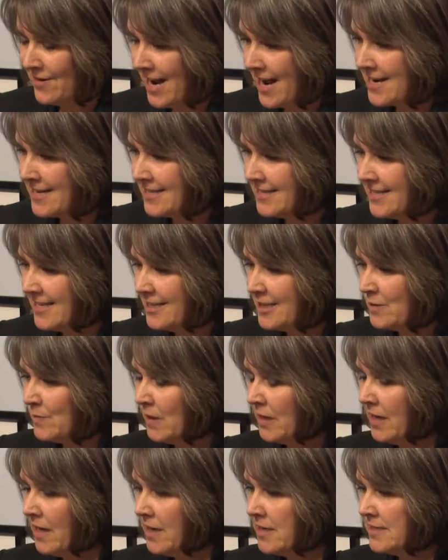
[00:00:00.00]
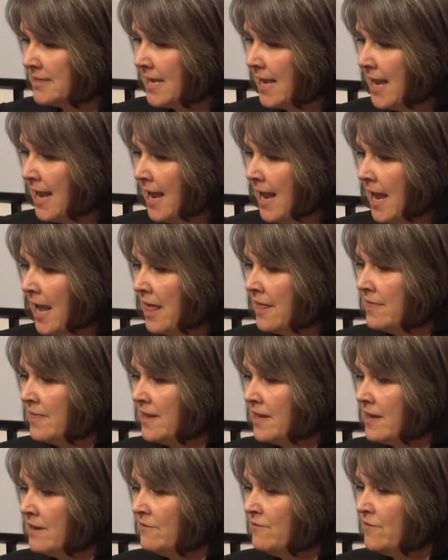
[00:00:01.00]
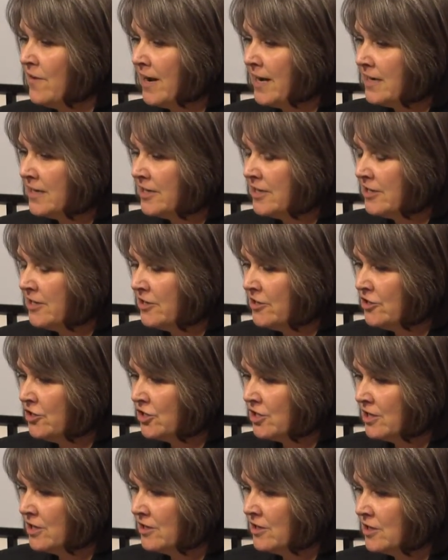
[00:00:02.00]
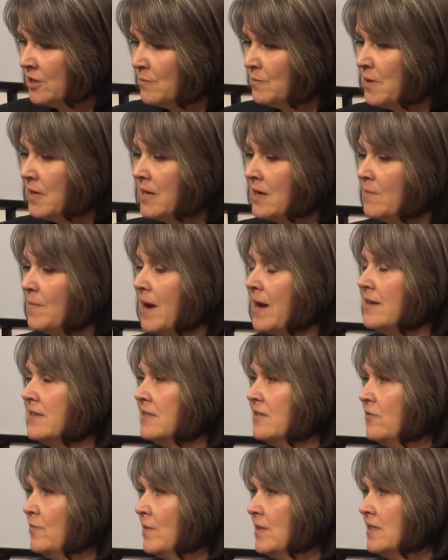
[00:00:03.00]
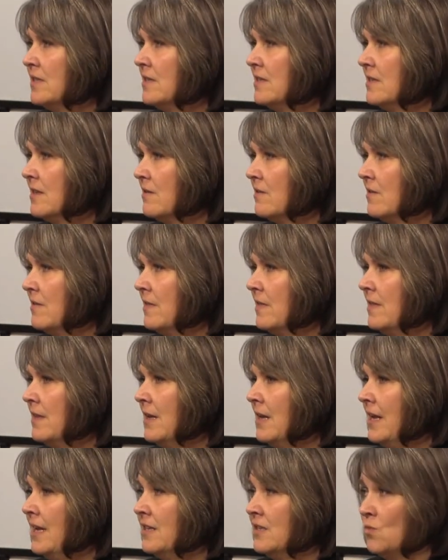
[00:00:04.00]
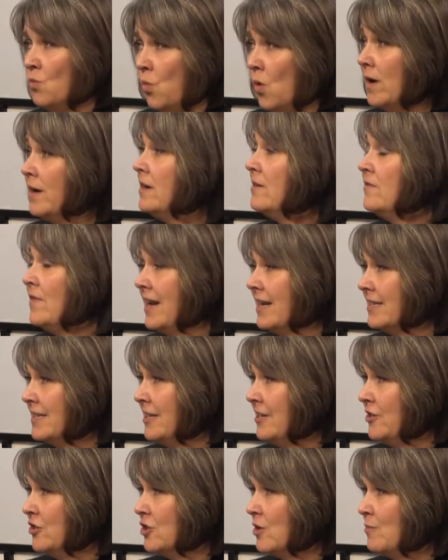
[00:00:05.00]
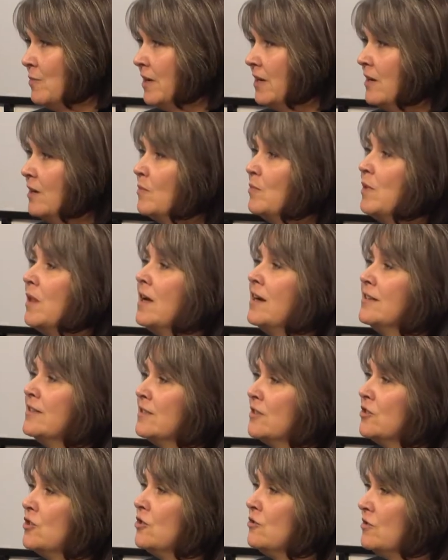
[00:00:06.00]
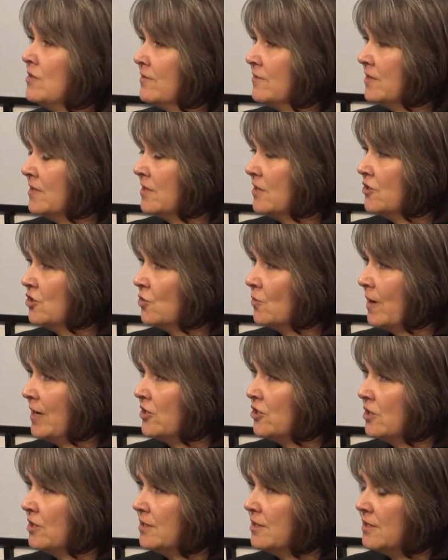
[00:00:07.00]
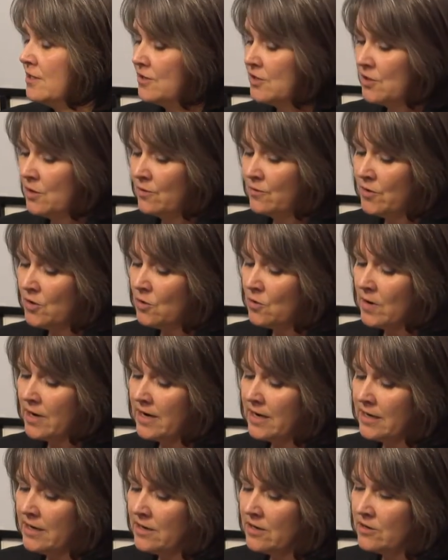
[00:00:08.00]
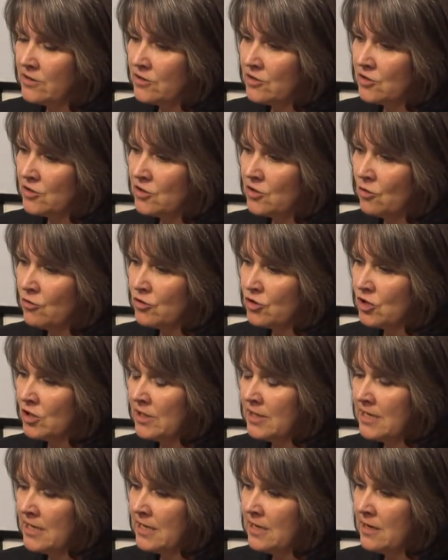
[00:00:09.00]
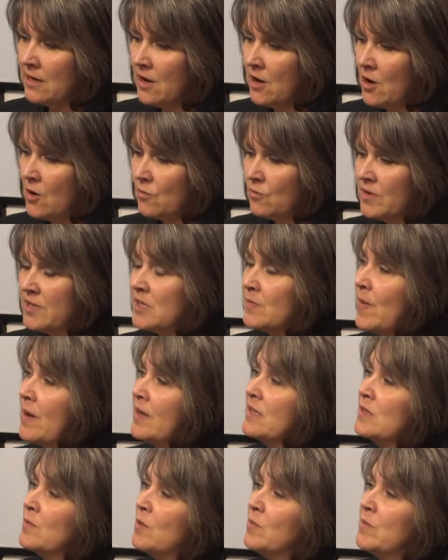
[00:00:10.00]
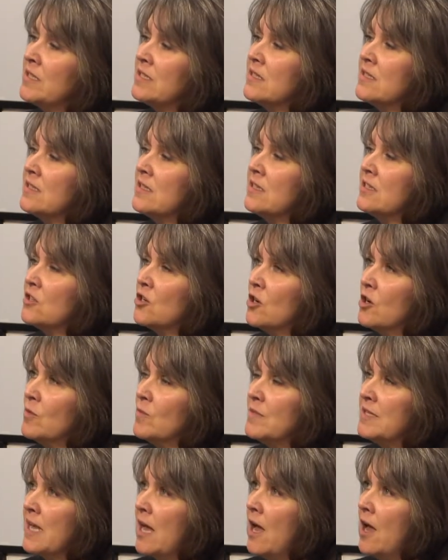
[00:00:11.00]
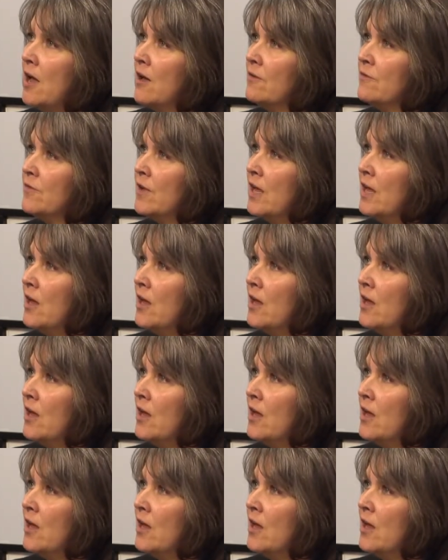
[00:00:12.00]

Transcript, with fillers: asked this because the advantage to being a positive business there is one advantage, but it applies to two different situations. So if you're a socially responsible business in terms of